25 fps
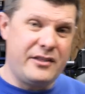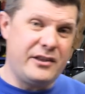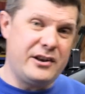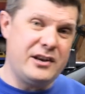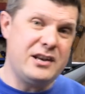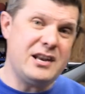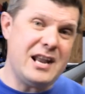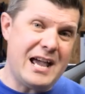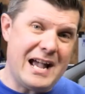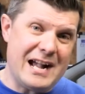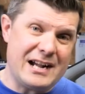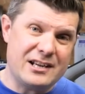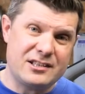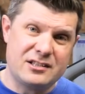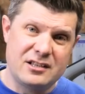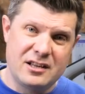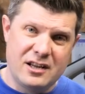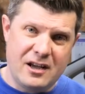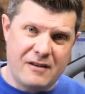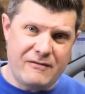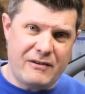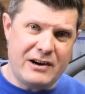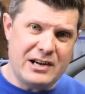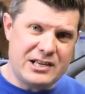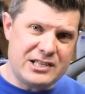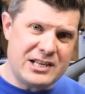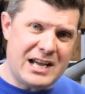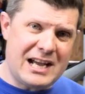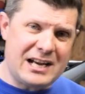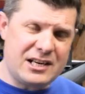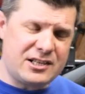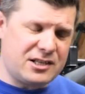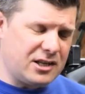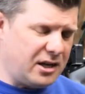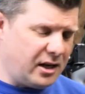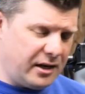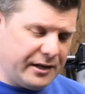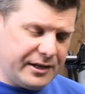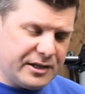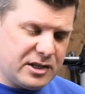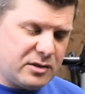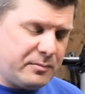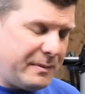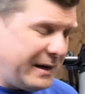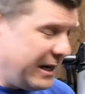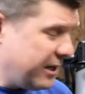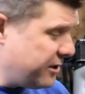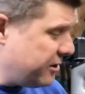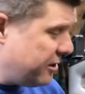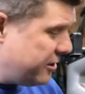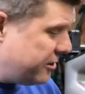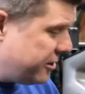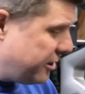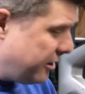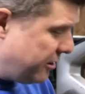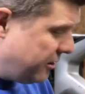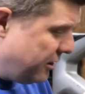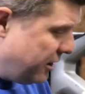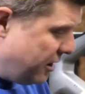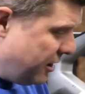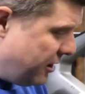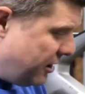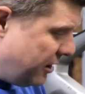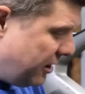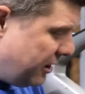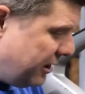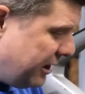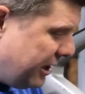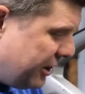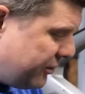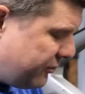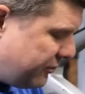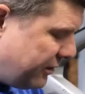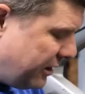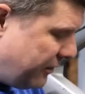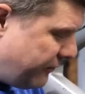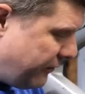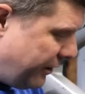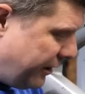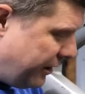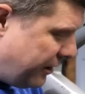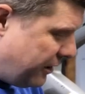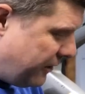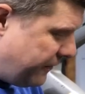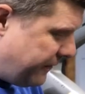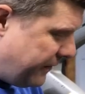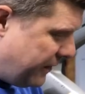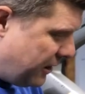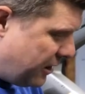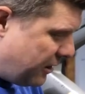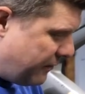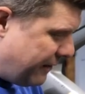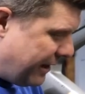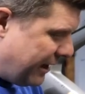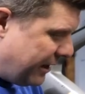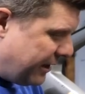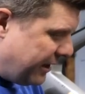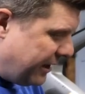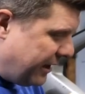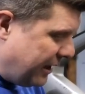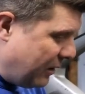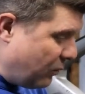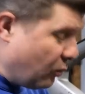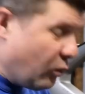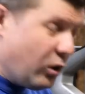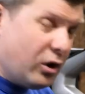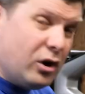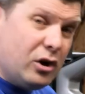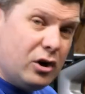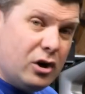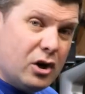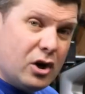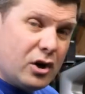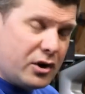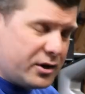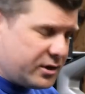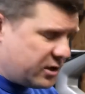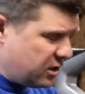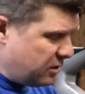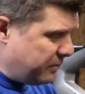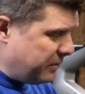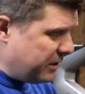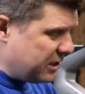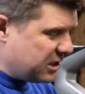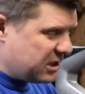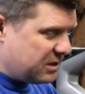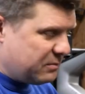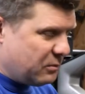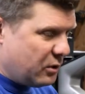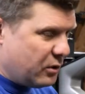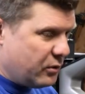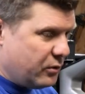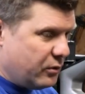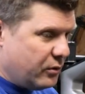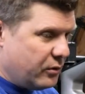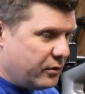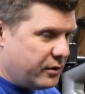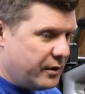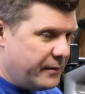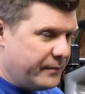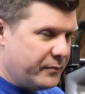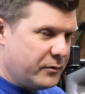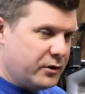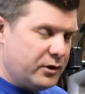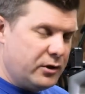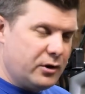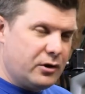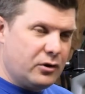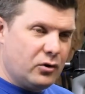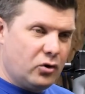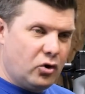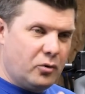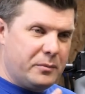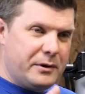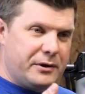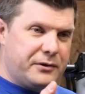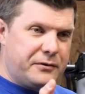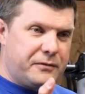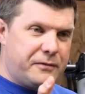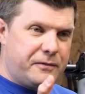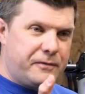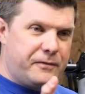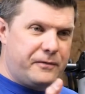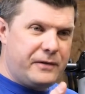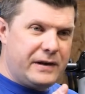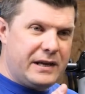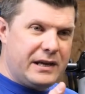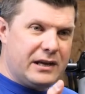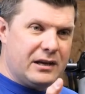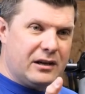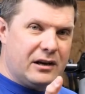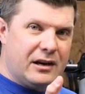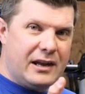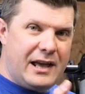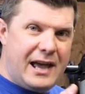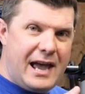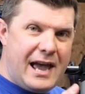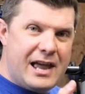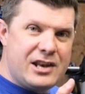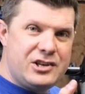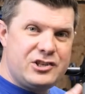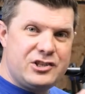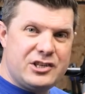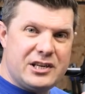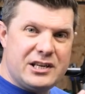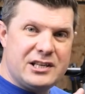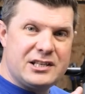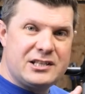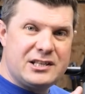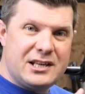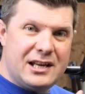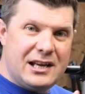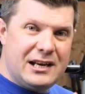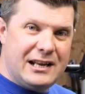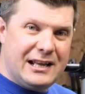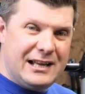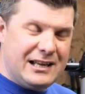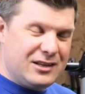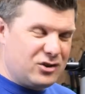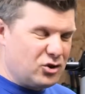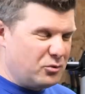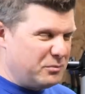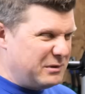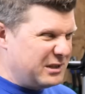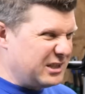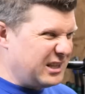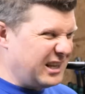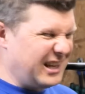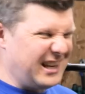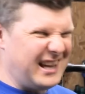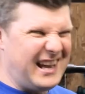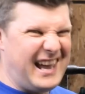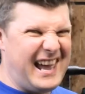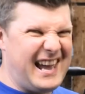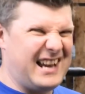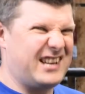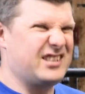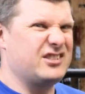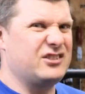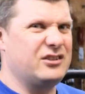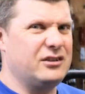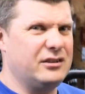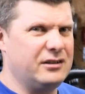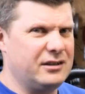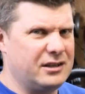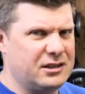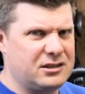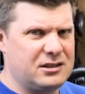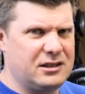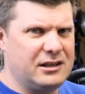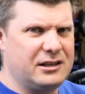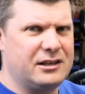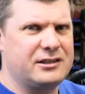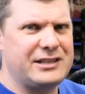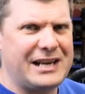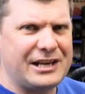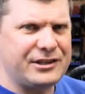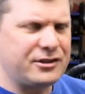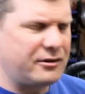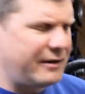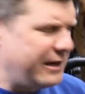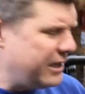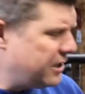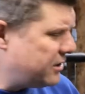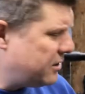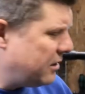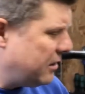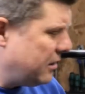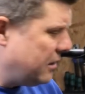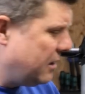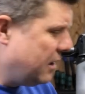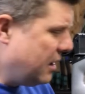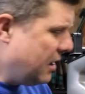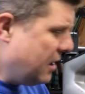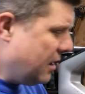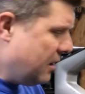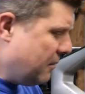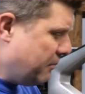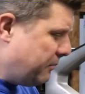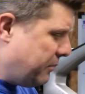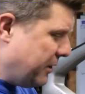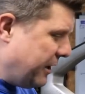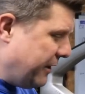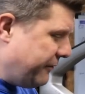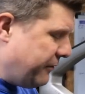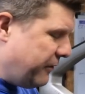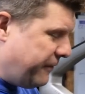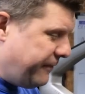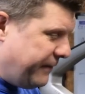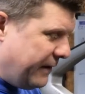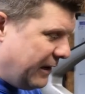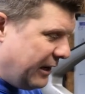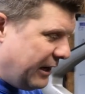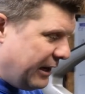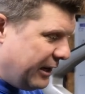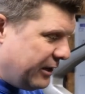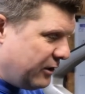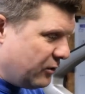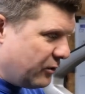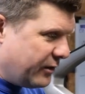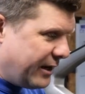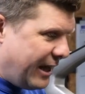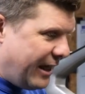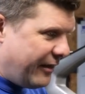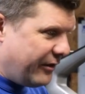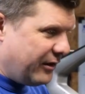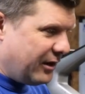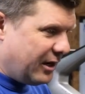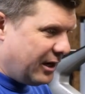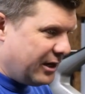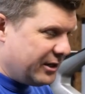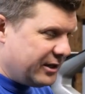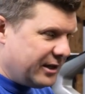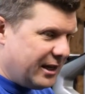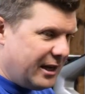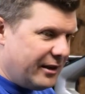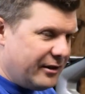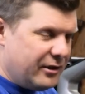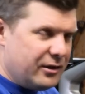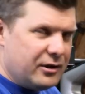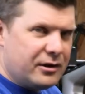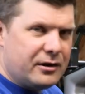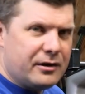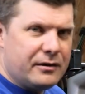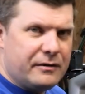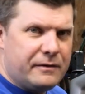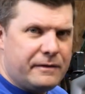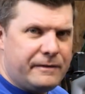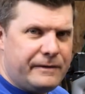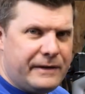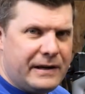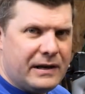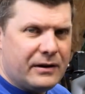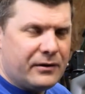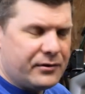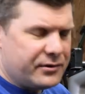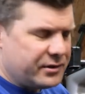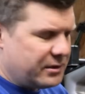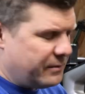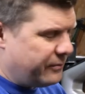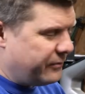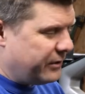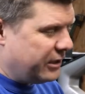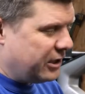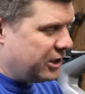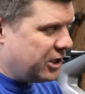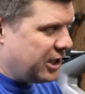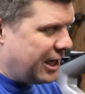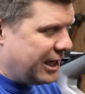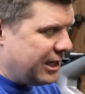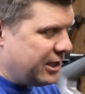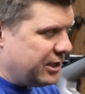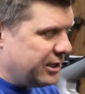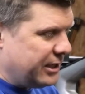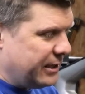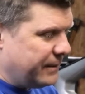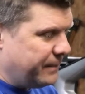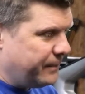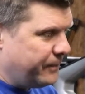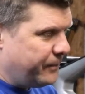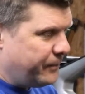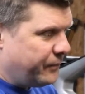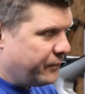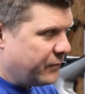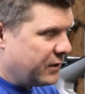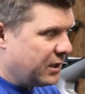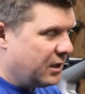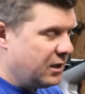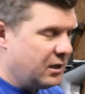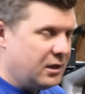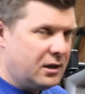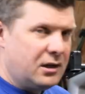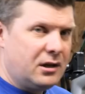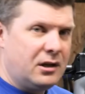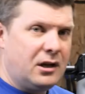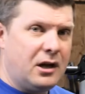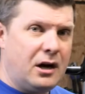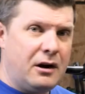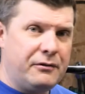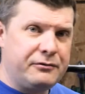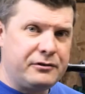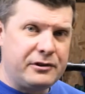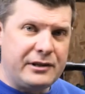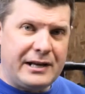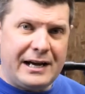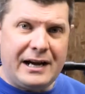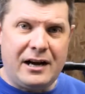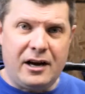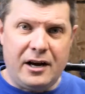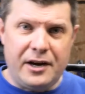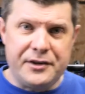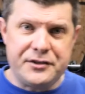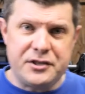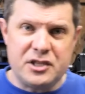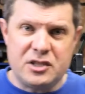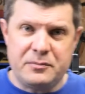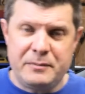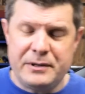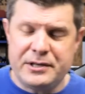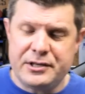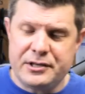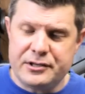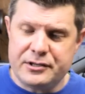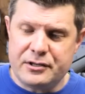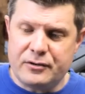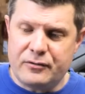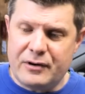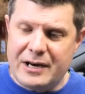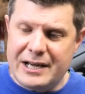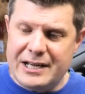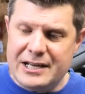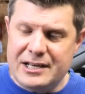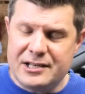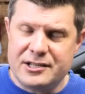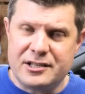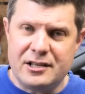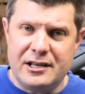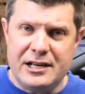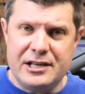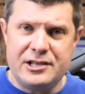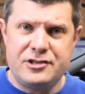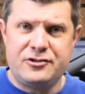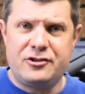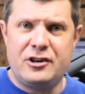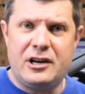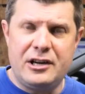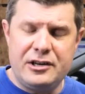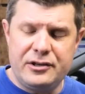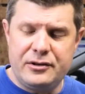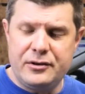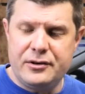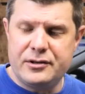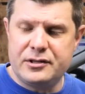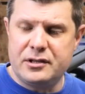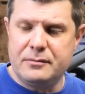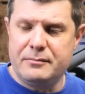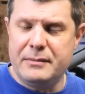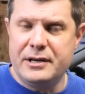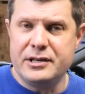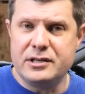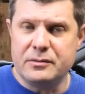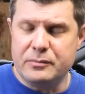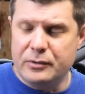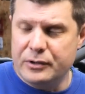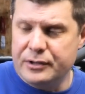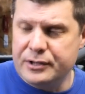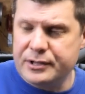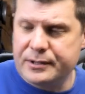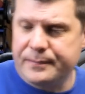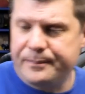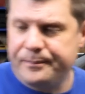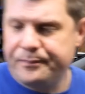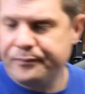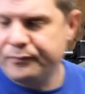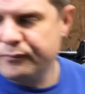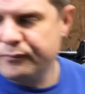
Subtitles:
And then next, a very tactile inspection. So literally running your finger around here, what looks to be smooth, you can almost feel edges in it. It's almost like a hexagon. That's an exaggeration. But if you feel it, you'll get the idea that you can feel something changing. After that, our suspicions are raised. So let's try and do some measurements.